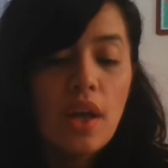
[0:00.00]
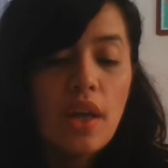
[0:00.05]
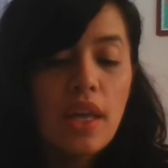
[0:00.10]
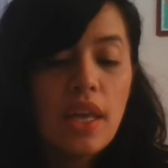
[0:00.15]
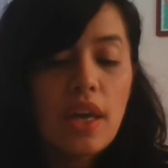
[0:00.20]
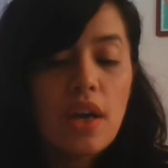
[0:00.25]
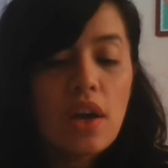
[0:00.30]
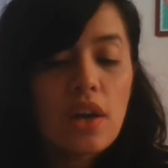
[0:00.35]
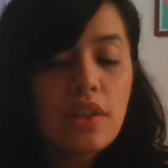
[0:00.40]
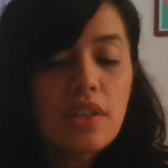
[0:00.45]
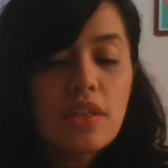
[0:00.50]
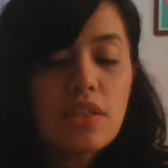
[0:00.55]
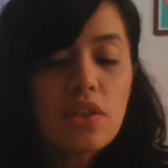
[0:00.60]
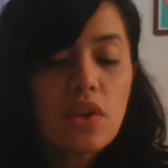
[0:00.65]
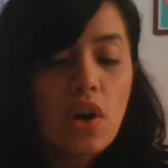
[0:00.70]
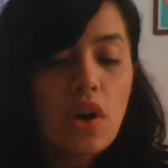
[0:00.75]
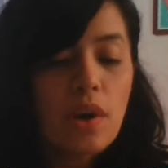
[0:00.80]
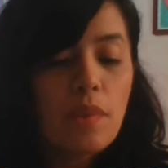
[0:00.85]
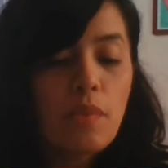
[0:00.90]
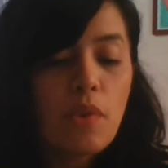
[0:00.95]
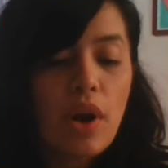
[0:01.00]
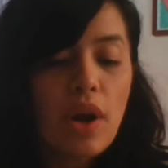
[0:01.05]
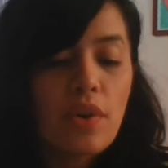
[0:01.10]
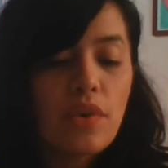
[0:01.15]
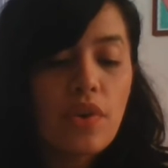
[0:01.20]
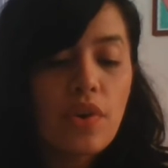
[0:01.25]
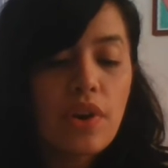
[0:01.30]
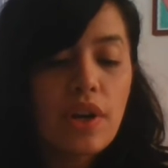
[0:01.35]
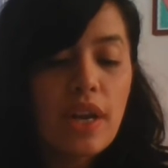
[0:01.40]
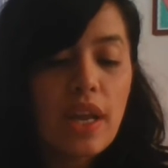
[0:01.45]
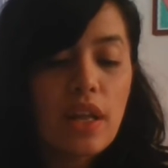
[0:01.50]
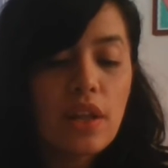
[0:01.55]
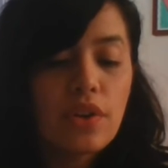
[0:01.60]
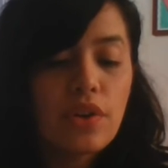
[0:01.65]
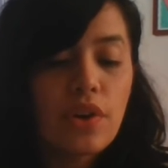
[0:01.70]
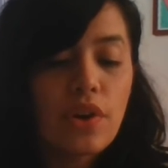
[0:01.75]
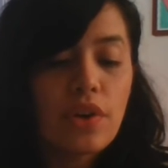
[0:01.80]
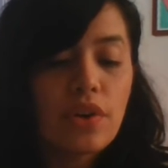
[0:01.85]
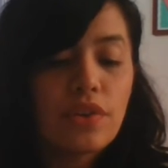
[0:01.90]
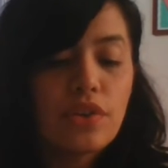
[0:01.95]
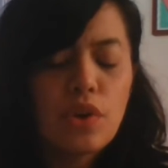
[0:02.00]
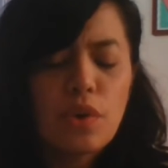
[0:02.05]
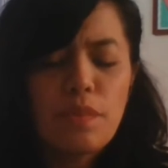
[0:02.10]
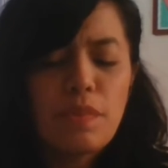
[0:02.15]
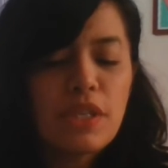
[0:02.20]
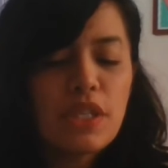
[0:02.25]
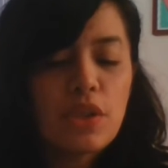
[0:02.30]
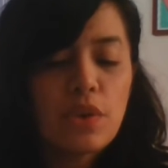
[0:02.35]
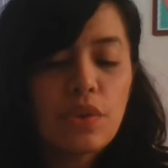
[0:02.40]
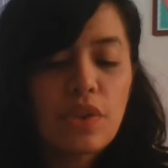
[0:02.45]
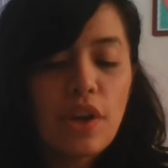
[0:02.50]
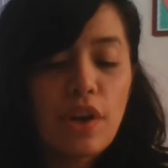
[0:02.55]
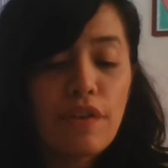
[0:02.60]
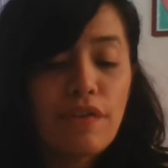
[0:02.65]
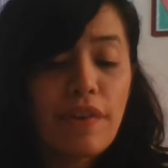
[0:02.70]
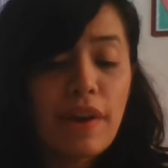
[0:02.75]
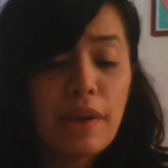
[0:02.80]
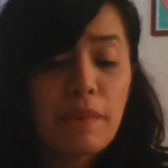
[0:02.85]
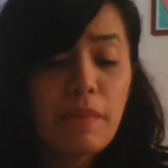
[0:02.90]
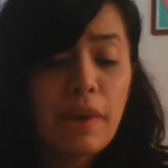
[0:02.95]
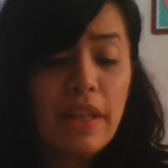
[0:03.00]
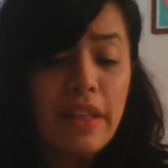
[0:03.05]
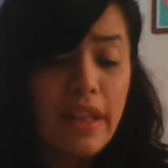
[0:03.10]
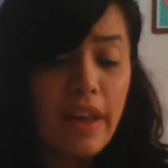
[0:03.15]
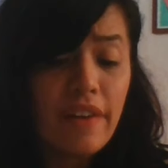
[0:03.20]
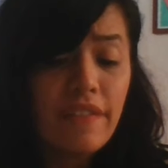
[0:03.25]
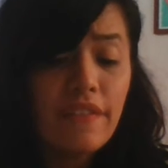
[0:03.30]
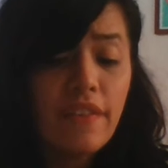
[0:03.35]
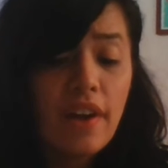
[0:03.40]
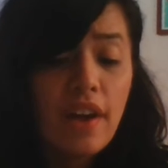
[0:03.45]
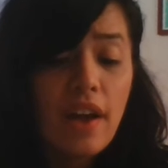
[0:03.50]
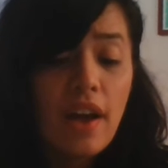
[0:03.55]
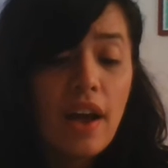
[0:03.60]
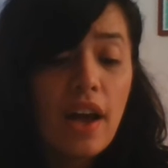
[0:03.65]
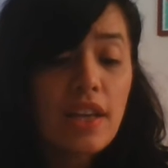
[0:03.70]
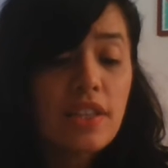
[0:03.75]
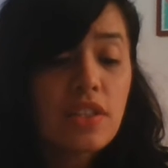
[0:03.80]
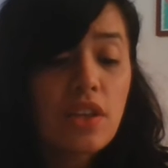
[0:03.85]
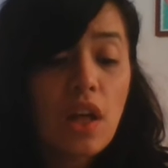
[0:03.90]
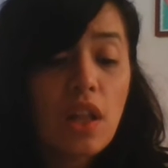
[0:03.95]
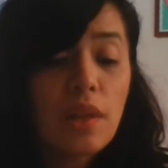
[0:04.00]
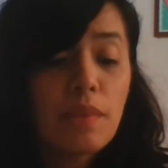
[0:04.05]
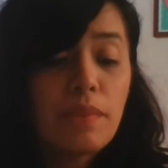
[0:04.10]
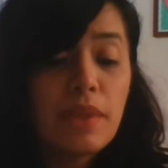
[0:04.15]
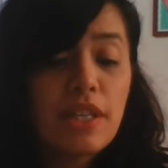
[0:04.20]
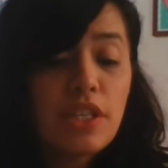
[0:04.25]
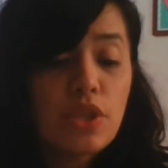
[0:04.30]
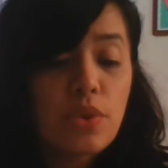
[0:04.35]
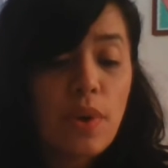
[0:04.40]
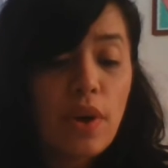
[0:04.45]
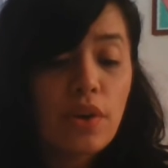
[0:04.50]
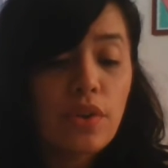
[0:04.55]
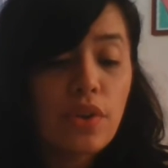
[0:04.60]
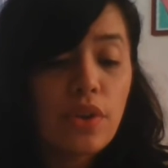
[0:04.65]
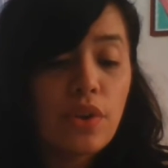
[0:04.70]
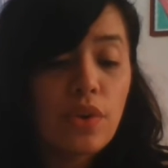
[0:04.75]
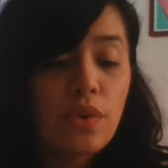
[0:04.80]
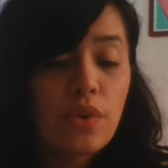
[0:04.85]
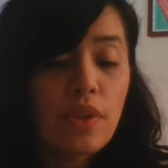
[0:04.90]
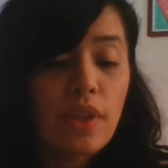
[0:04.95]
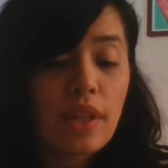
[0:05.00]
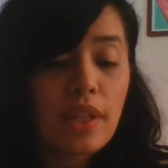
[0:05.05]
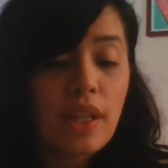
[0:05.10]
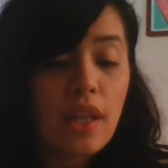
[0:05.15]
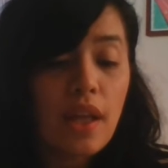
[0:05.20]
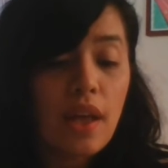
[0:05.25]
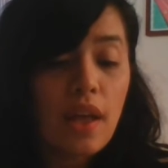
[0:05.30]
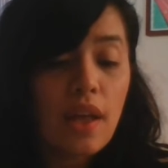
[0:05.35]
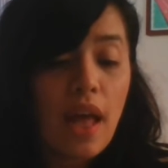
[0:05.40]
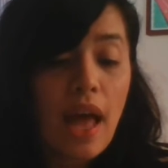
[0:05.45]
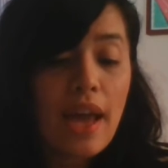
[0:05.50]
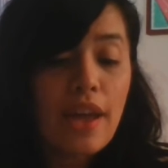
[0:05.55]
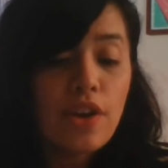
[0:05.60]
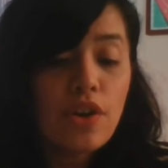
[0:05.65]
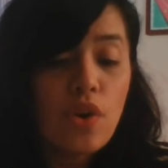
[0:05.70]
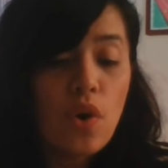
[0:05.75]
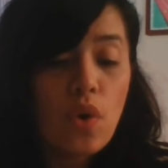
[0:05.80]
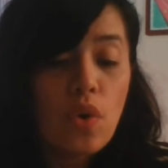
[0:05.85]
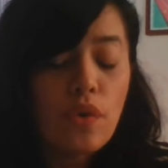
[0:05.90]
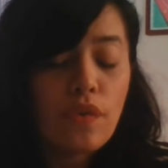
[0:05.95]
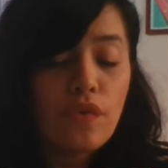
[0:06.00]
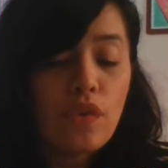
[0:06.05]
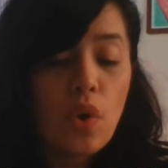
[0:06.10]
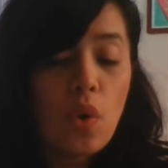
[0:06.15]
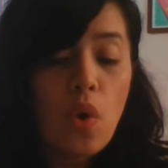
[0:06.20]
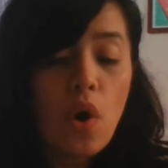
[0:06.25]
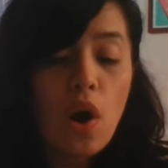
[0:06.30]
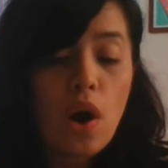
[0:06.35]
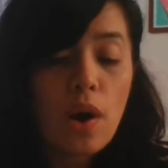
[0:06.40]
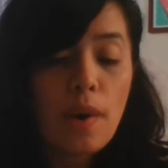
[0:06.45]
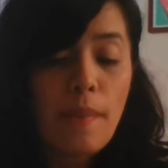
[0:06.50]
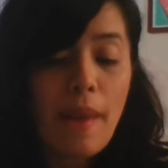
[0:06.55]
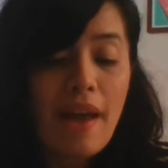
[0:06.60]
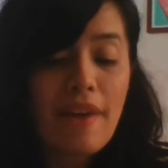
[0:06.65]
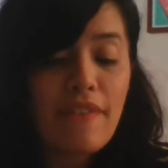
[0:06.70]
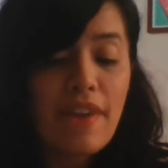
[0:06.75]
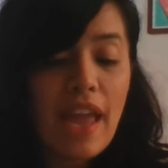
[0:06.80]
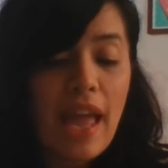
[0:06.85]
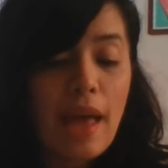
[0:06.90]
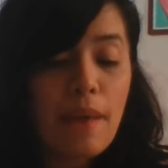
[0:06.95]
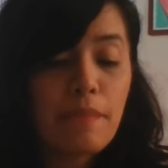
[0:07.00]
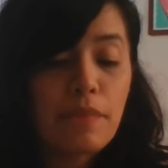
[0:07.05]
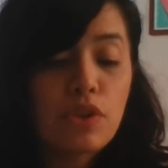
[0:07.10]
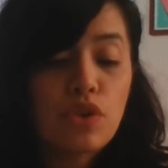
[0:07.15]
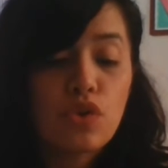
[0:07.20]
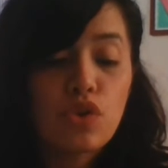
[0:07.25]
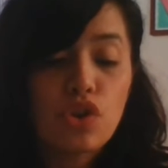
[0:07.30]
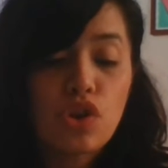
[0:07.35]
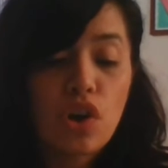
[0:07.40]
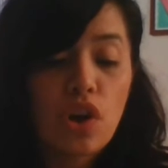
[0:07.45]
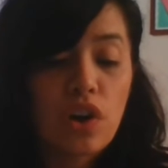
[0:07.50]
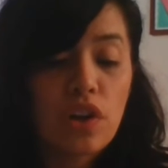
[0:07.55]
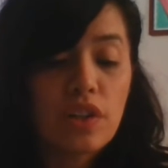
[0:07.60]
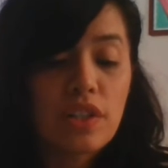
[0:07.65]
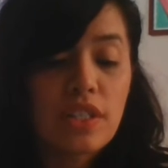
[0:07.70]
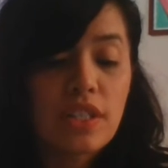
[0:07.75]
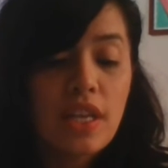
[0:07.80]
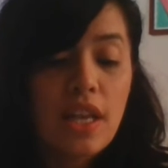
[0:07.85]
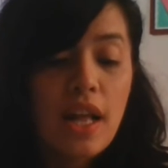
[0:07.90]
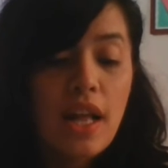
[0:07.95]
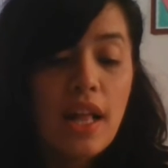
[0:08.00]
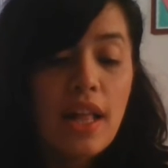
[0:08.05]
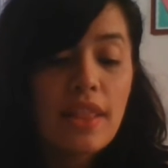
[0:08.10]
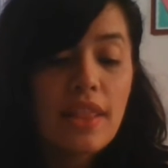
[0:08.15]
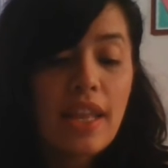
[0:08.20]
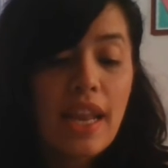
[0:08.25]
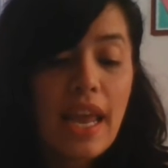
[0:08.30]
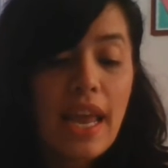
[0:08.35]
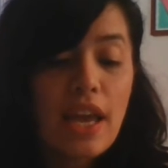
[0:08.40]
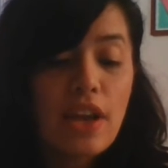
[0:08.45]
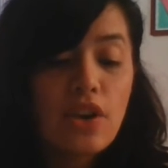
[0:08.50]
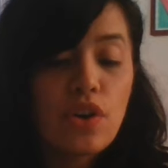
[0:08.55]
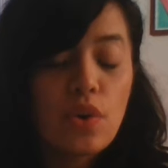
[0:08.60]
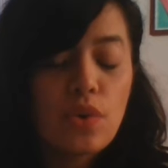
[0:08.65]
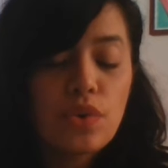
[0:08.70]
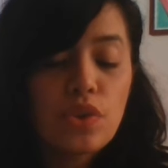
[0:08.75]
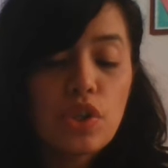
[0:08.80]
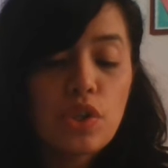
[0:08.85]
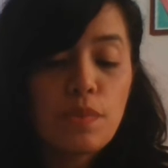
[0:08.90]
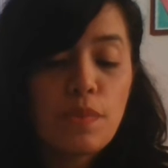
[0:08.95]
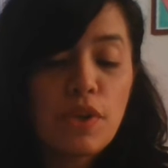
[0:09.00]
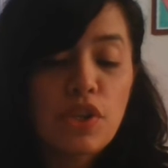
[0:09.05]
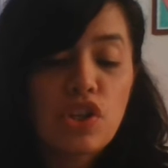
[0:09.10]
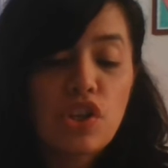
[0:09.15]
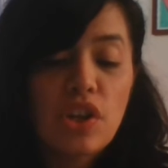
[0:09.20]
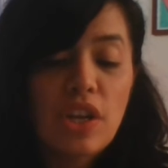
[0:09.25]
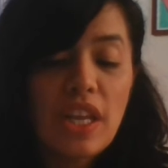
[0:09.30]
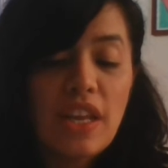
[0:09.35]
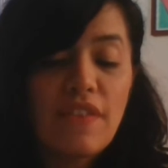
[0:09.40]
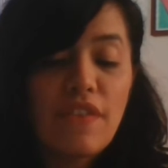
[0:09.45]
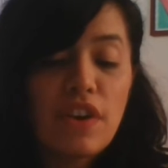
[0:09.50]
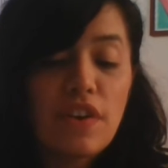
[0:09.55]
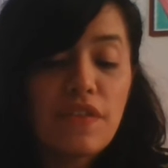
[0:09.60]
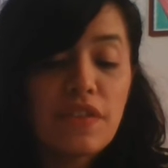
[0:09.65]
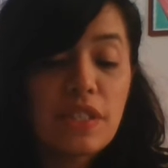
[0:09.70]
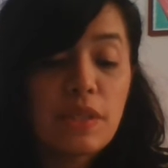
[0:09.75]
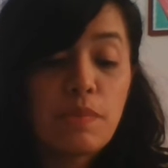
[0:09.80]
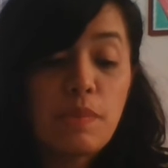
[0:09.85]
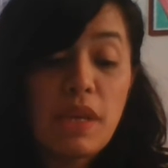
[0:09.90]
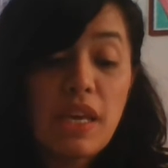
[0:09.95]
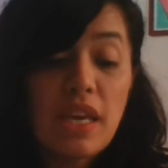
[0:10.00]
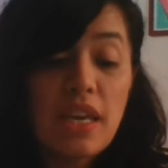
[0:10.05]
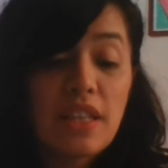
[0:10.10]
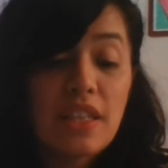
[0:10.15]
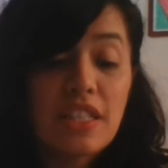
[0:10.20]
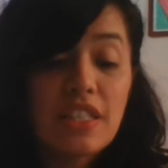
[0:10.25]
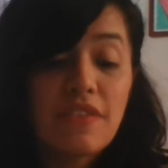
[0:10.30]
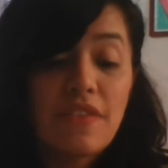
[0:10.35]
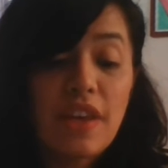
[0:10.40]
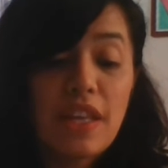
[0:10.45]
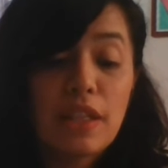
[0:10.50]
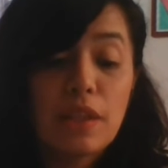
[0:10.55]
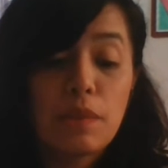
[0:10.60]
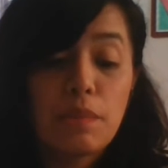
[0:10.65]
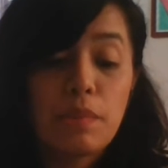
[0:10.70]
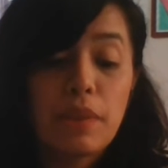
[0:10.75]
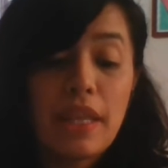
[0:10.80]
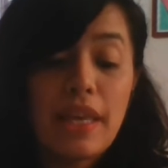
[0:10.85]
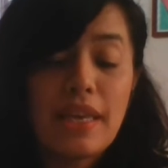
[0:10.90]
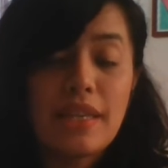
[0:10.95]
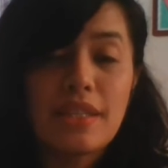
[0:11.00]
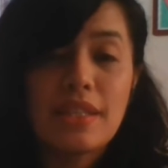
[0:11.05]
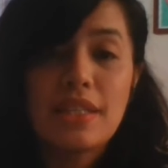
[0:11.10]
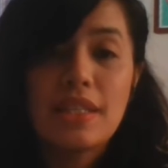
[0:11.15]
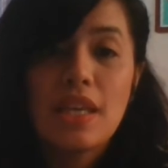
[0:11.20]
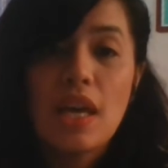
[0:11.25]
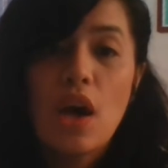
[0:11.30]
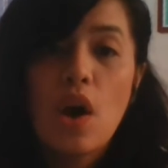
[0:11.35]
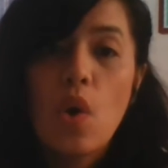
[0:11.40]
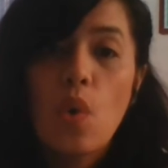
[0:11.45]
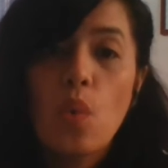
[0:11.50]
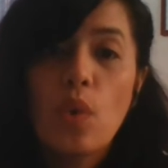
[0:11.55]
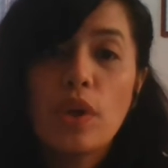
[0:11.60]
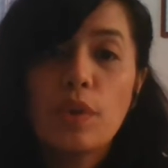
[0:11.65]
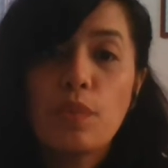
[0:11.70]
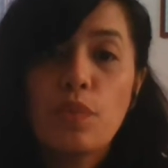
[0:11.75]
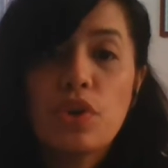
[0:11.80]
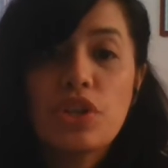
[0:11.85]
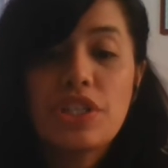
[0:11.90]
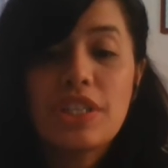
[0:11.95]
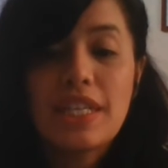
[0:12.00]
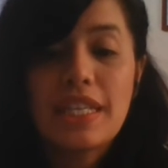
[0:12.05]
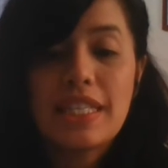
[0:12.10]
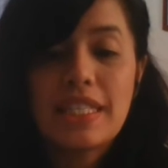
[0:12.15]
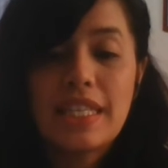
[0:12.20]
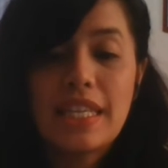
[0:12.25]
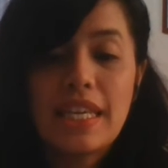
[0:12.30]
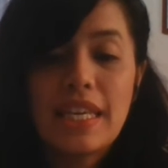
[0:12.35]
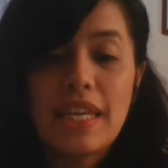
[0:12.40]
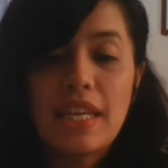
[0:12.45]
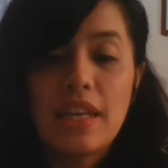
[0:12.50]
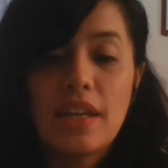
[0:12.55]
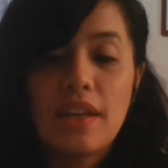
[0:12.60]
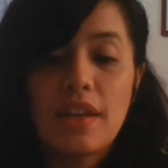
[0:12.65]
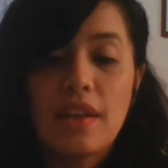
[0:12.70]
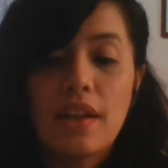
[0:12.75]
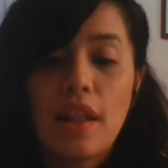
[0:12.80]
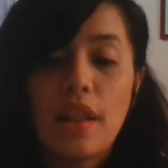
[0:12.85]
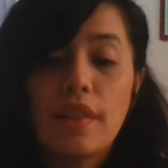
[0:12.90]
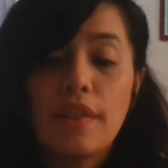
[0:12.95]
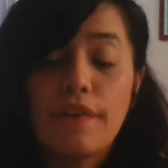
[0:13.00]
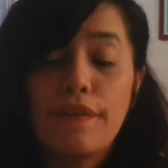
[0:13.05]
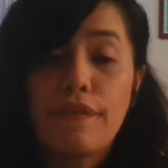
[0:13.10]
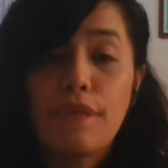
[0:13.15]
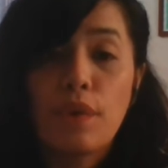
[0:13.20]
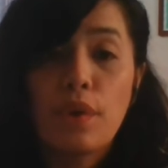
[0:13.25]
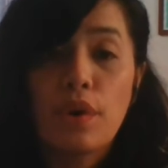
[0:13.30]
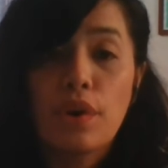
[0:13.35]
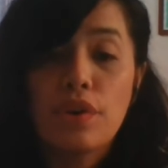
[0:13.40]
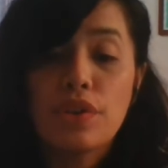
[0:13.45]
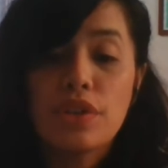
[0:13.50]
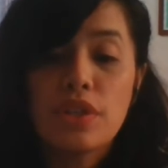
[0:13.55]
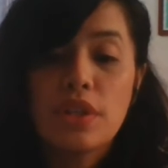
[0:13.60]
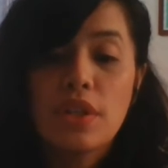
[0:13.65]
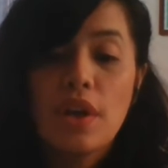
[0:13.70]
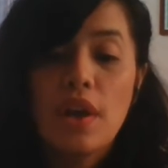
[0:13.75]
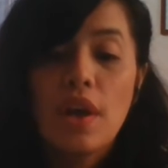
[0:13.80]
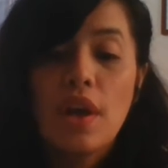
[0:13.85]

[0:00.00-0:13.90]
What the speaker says: He got his arm round her and held her. "Don't be so terrified, my love. I solemnly swear to you that I know of no harm having happened to Charles, that I had no suspicion even of his being in this fatal place. What prison is he in?" "La Force."